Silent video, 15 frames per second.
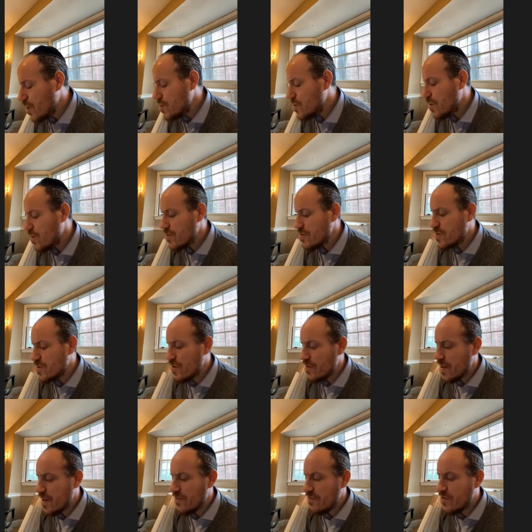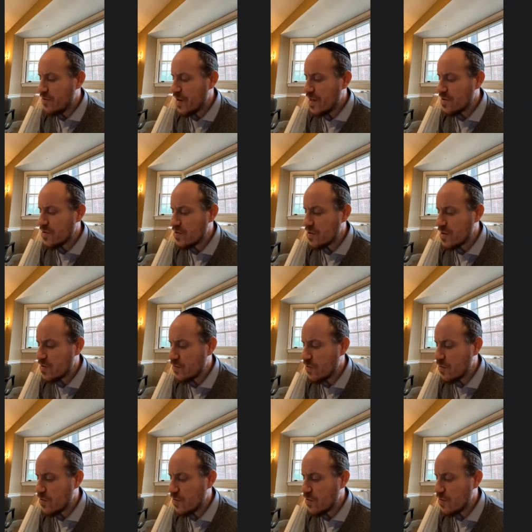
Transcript: So, so they give two answers to this.